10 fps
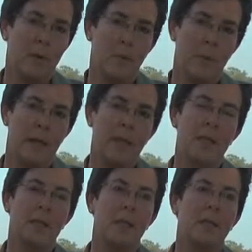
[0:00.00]

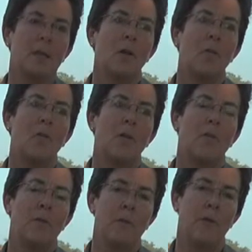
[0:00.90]
moment
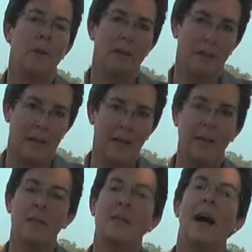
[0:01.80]
in
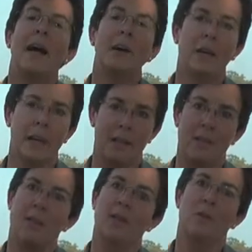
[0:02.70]
the entire Get
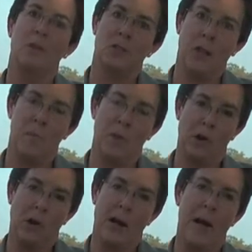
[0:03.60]
You In Shape
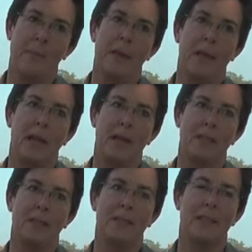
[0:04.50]
program
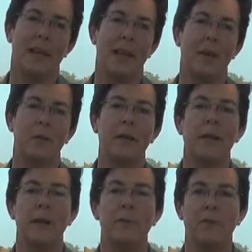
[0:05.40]
is the day I
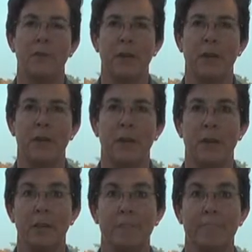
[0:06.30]
re-upped for another
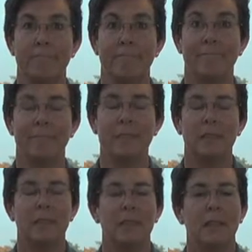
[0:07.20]
year.
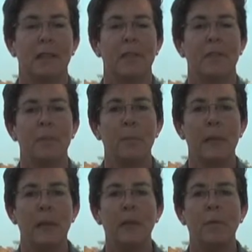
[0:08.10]
For
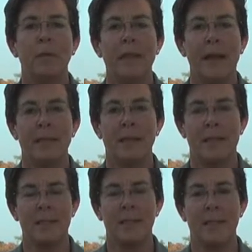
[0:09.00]
me, what that
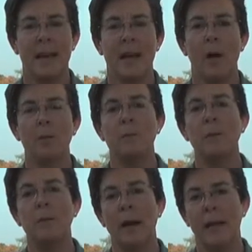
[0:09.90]
does is that helped
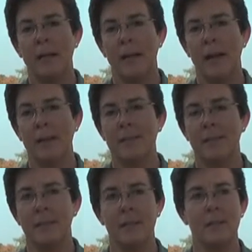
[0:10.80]
me recognize
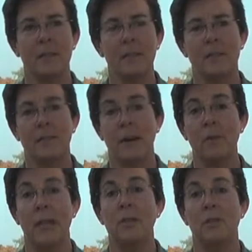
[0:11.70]
that this is a
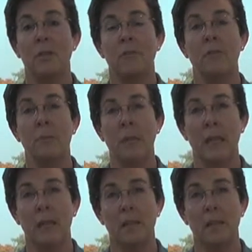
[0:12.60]
foundation for me